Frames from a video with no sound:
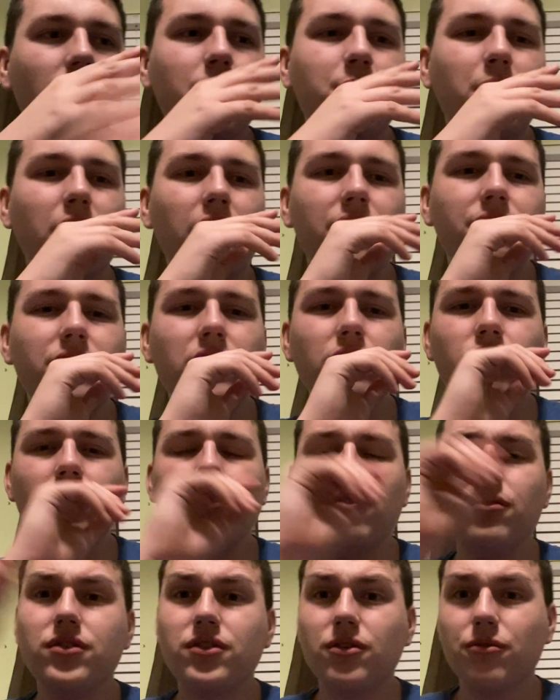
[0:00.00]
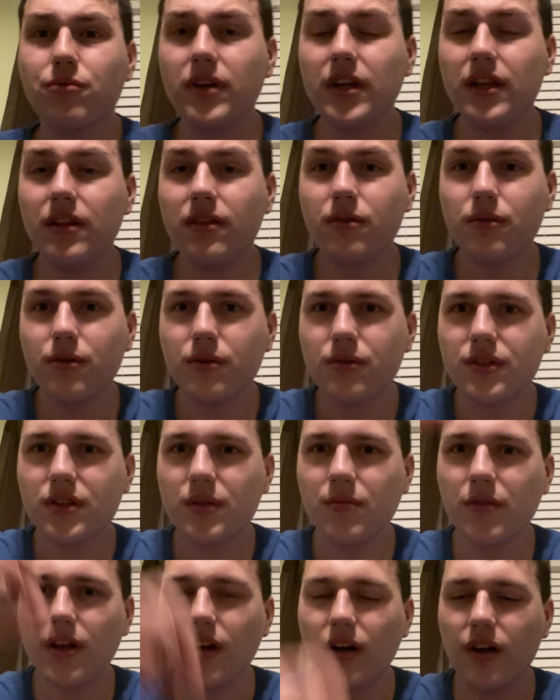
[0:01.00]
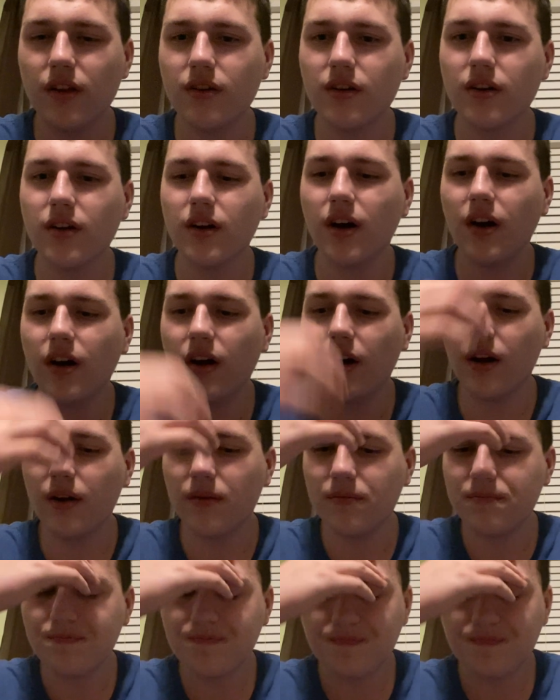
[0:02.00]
but if you choose to read through some of the other